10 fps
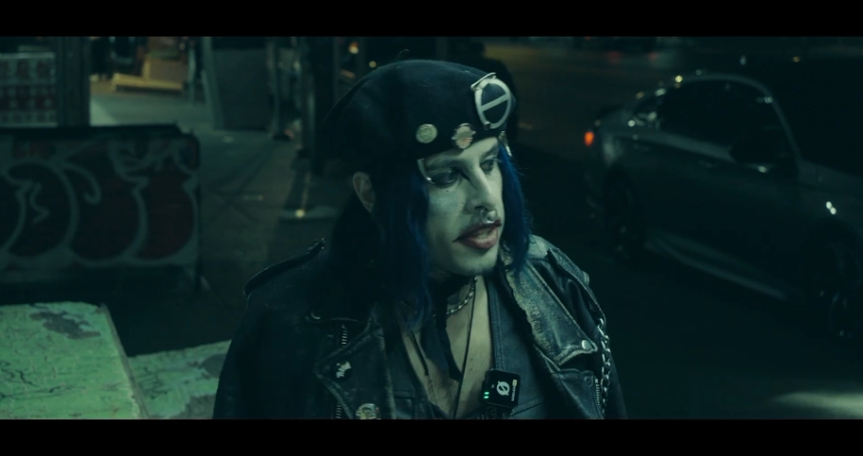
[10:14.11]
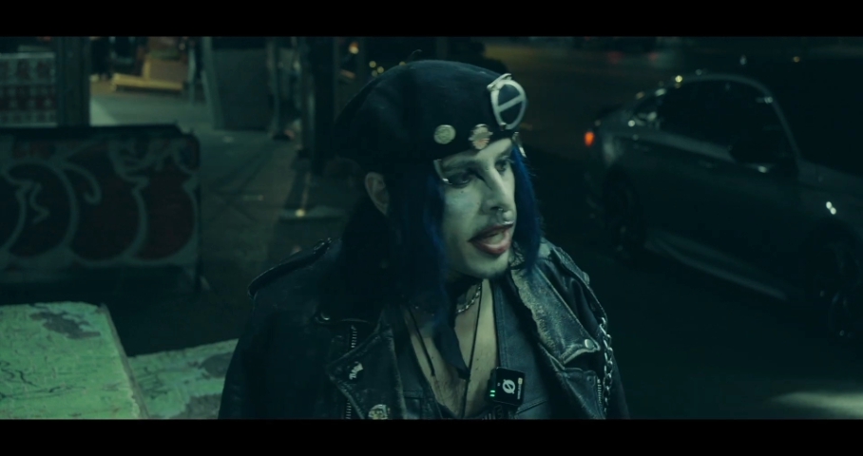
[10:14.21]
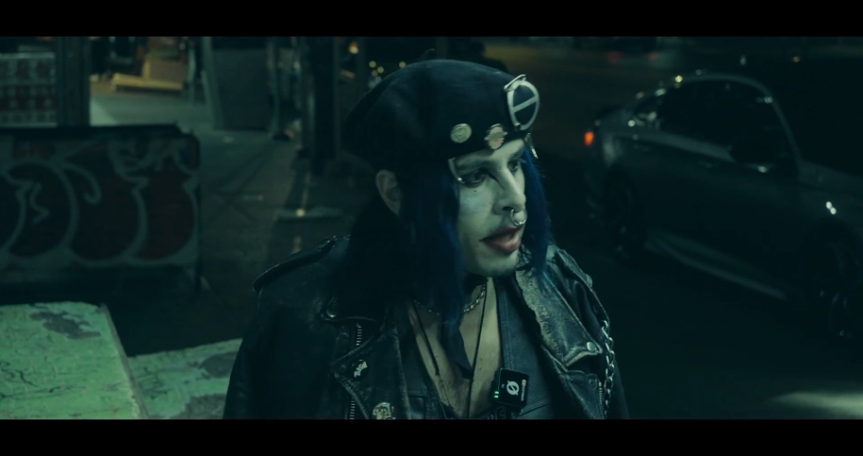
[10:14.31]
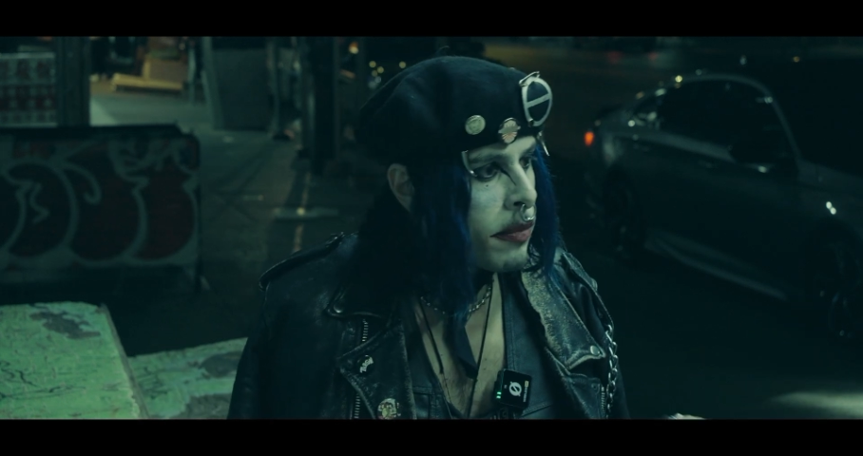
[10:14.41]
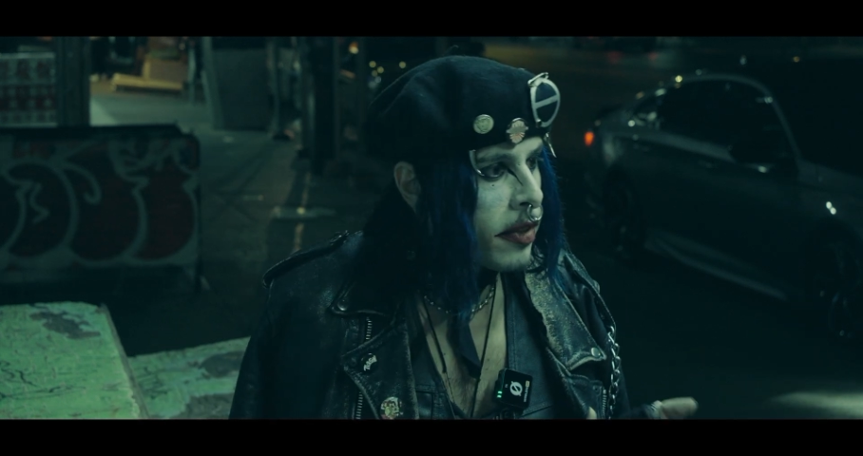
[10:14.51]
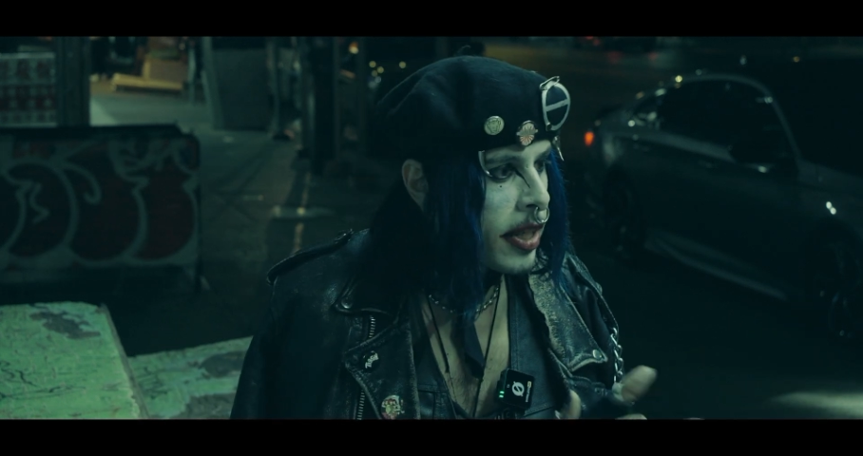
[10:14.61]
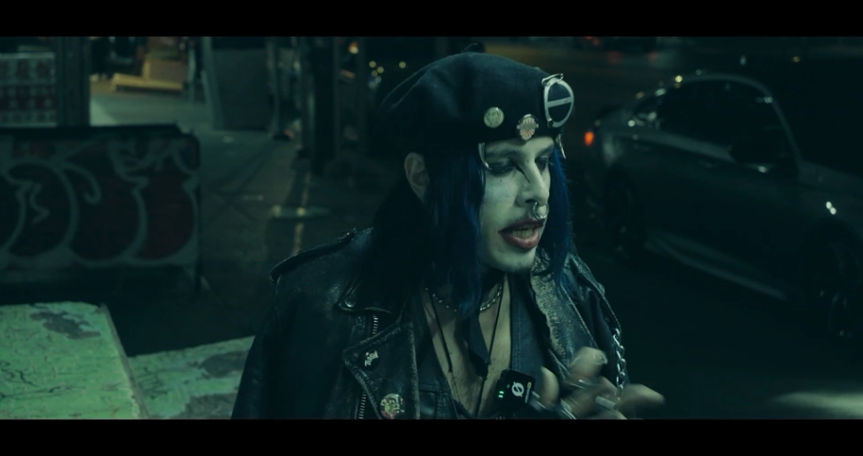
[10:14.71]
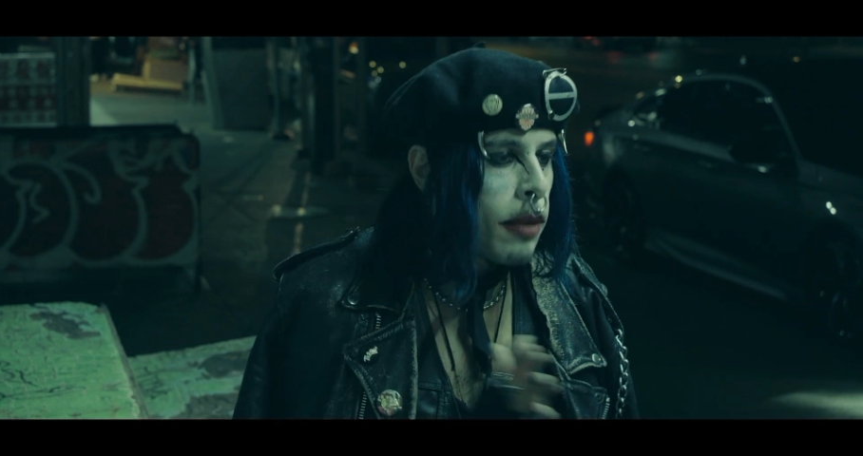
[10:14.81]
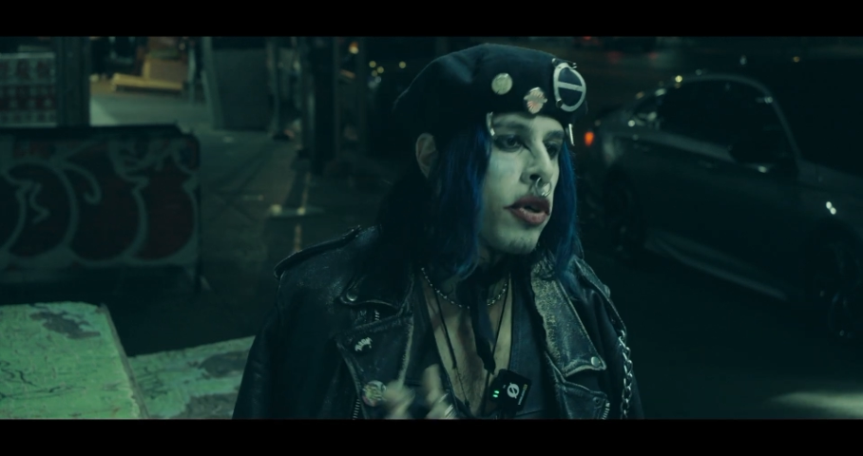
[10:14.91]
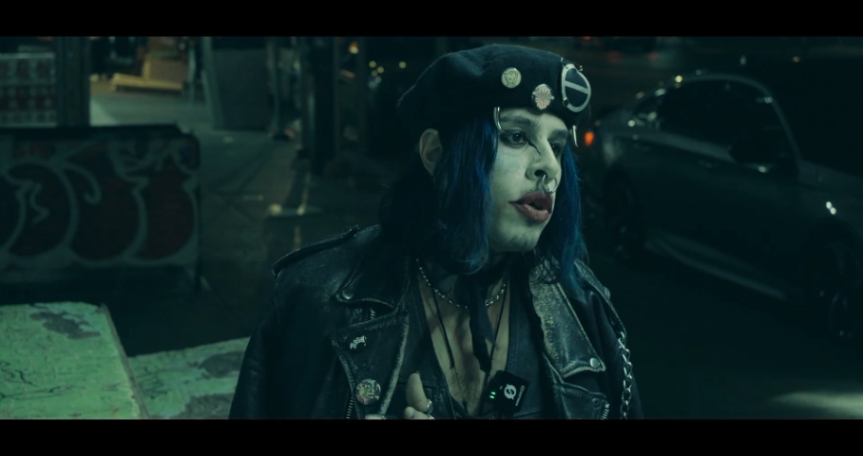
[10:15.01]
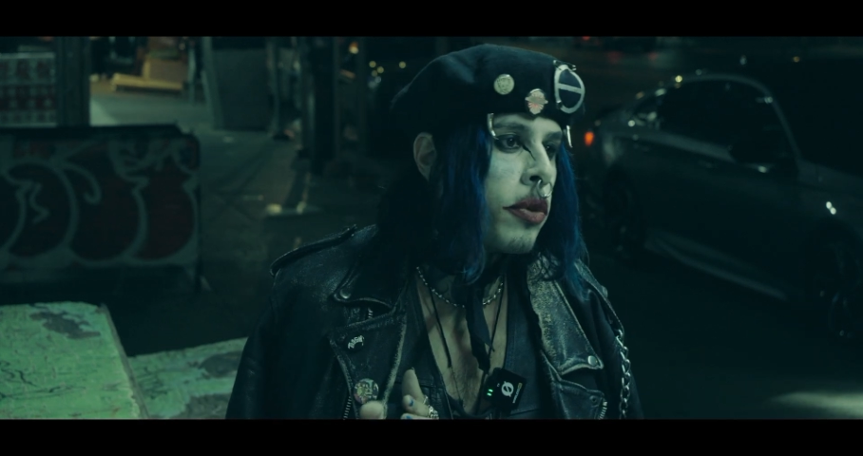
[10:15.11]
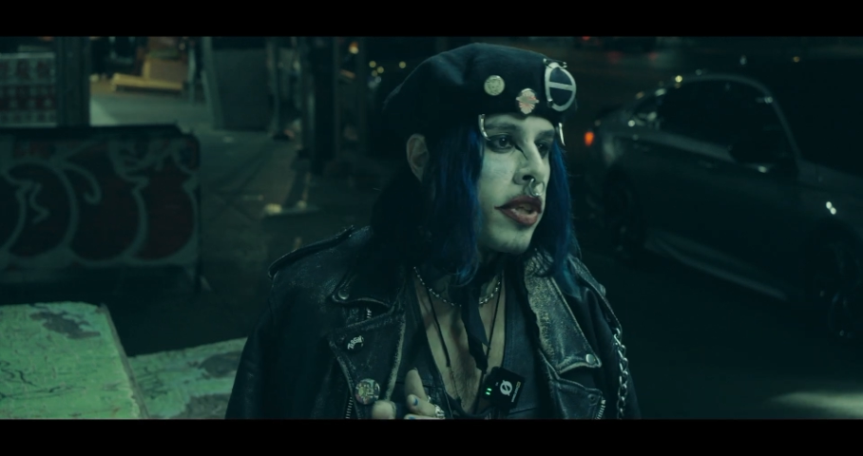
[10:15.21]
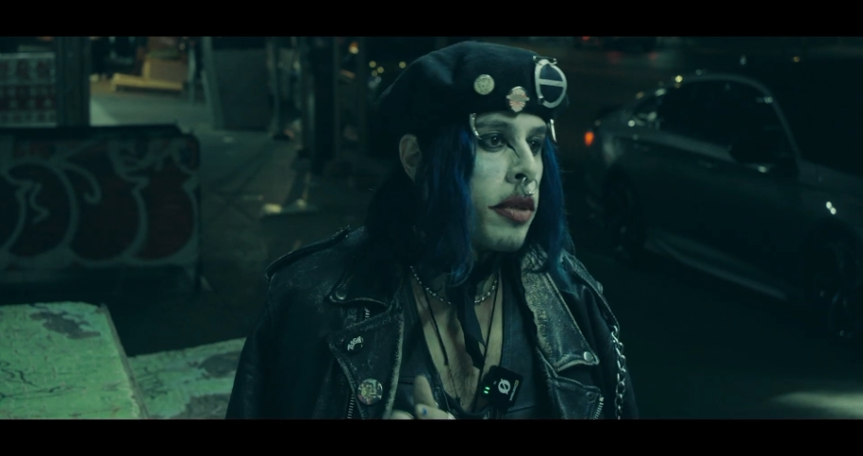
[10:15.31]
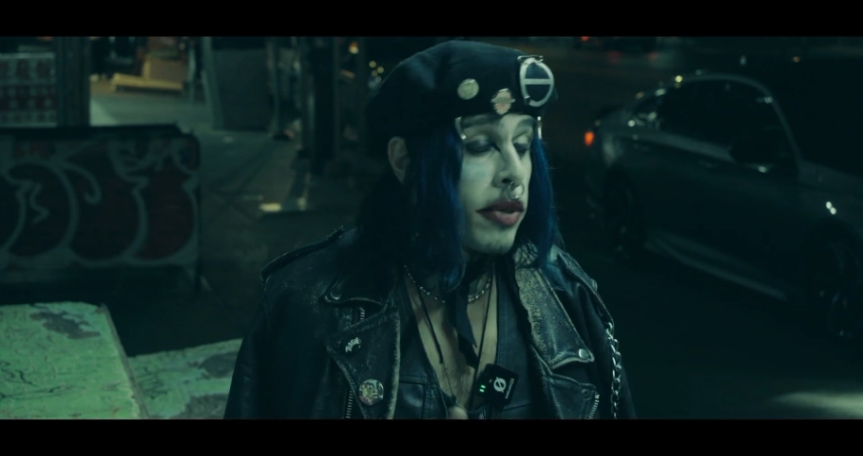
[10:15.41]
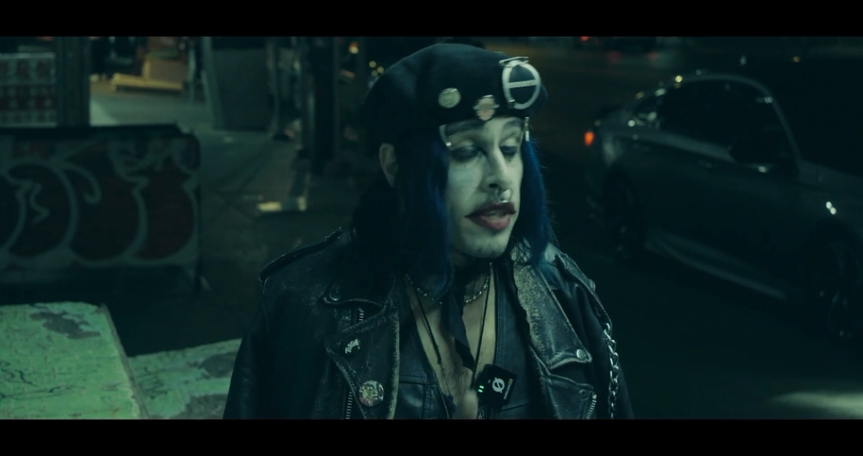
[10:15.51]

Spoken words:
them, then I'm cool with it.